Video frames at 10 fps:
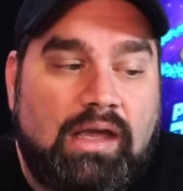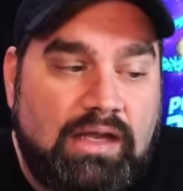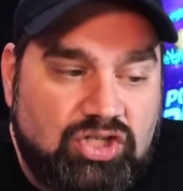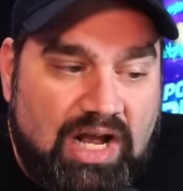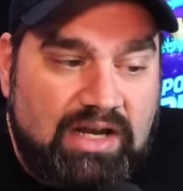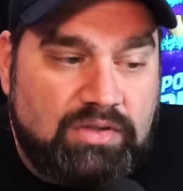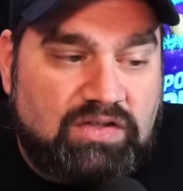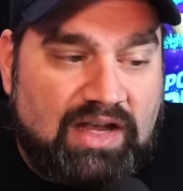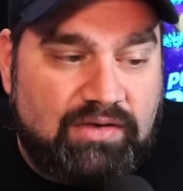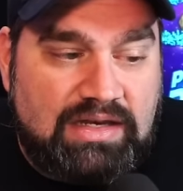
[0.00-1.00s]
And Johnny
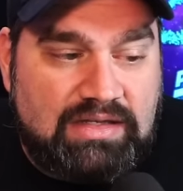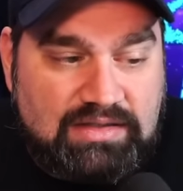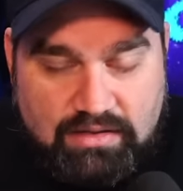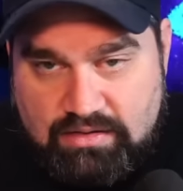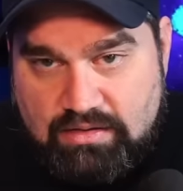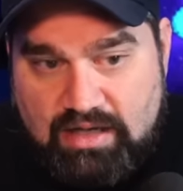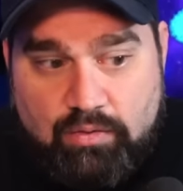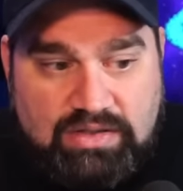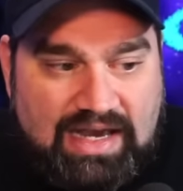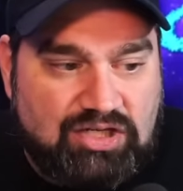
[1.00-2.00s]
was found innocent. And
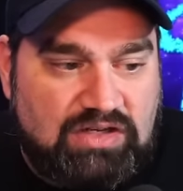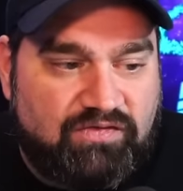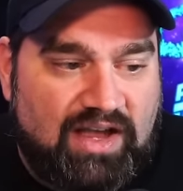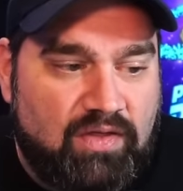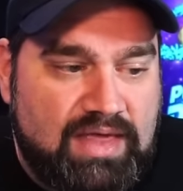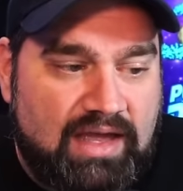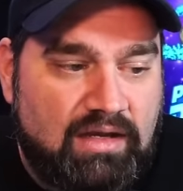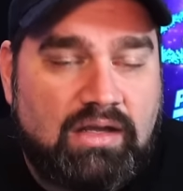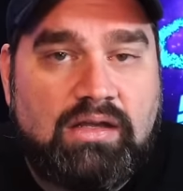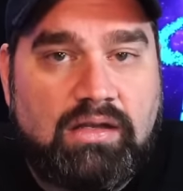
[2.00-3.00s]
it was actually found
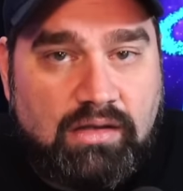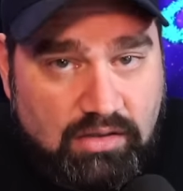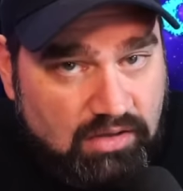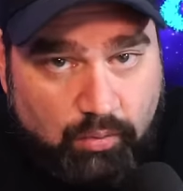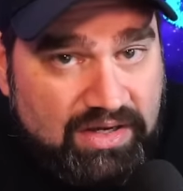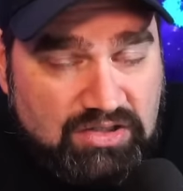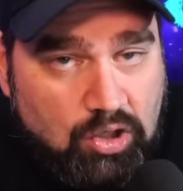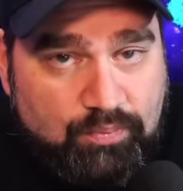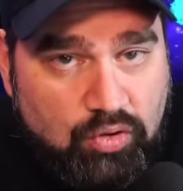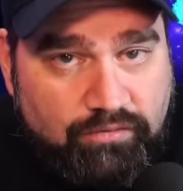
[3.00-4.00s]
that there was
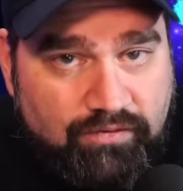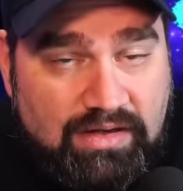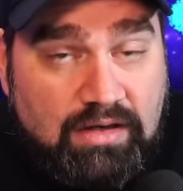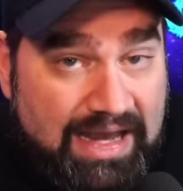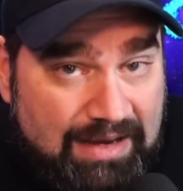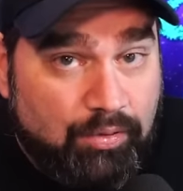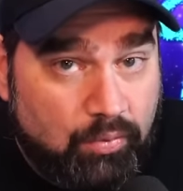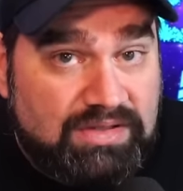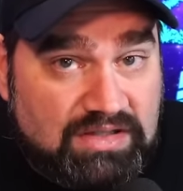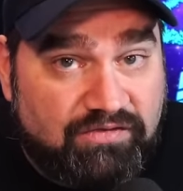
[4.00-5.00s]
no proof of it. Amber
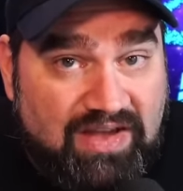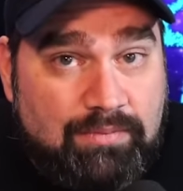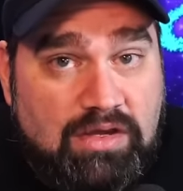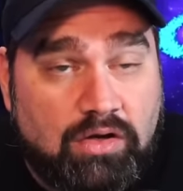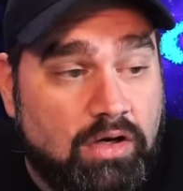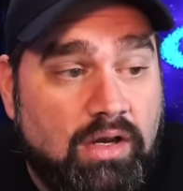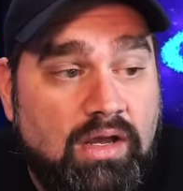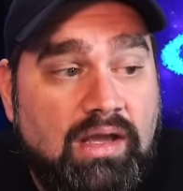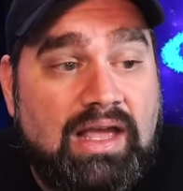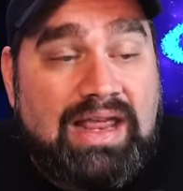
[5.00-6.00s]
was defaming her
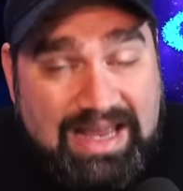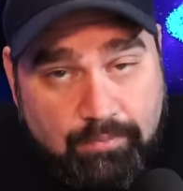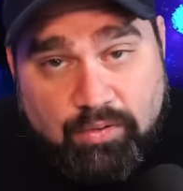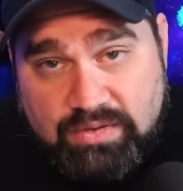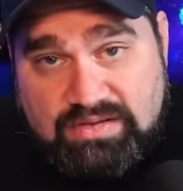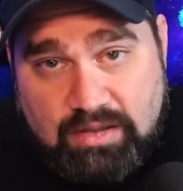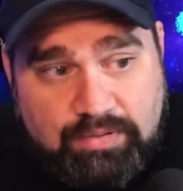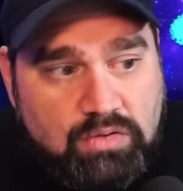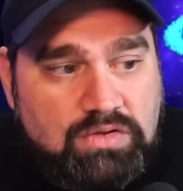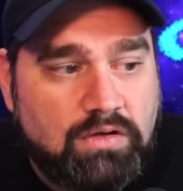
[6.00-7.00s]
and Amber was the
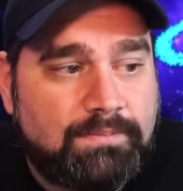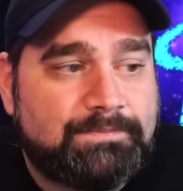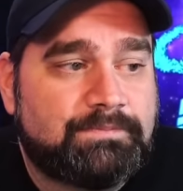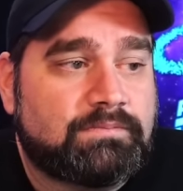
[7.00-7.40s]
abuser.